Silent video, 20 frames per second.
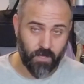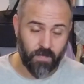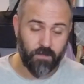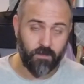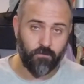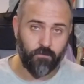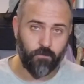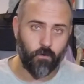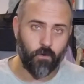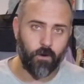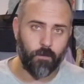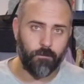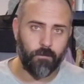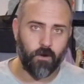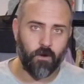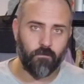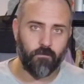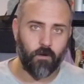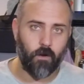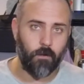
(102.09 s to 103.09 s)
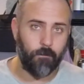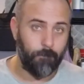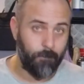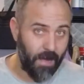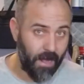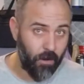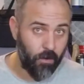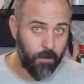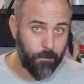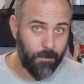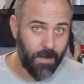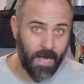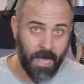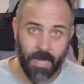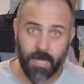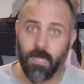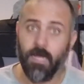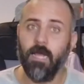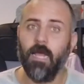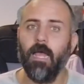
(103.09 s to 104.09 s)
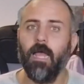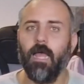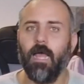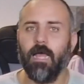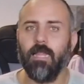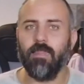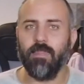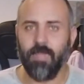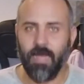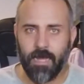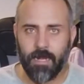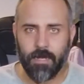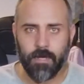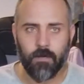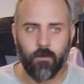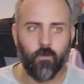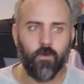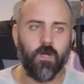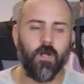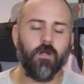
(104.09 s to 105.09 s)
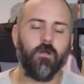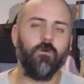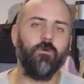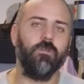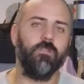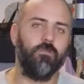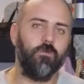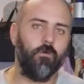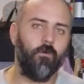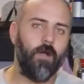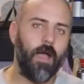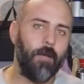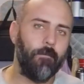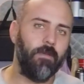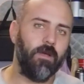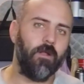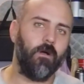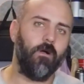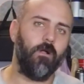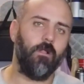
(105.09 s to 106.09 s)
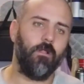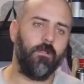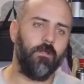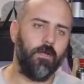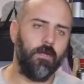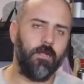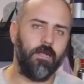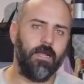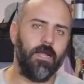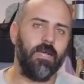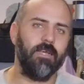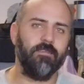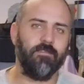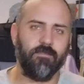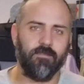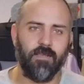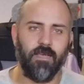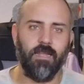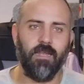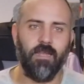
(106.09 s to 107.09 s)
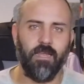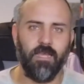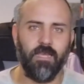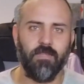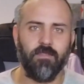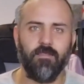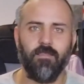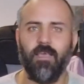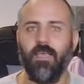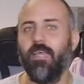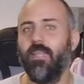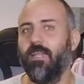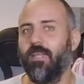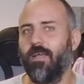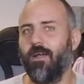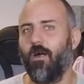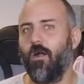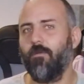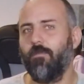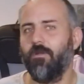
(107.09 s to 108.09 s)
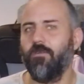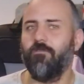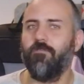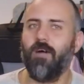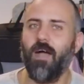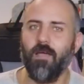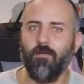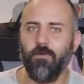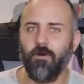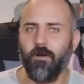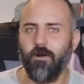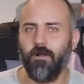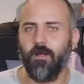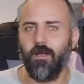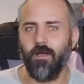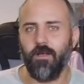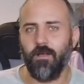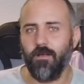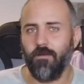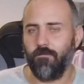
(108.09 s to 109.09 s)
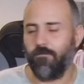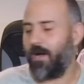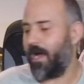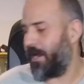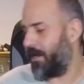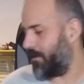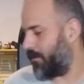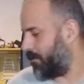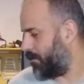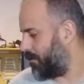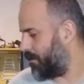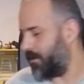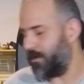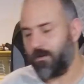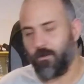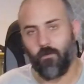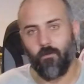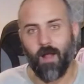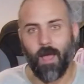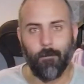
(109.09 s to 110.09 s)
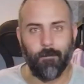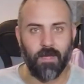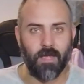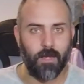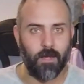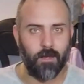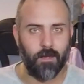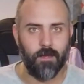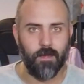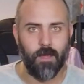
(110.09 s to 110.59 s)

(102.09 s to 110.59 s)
in the form of our battery pack and then we are going to wrap it all uh, nice and neat in carbon fiber uh, vinyl uh, wrapping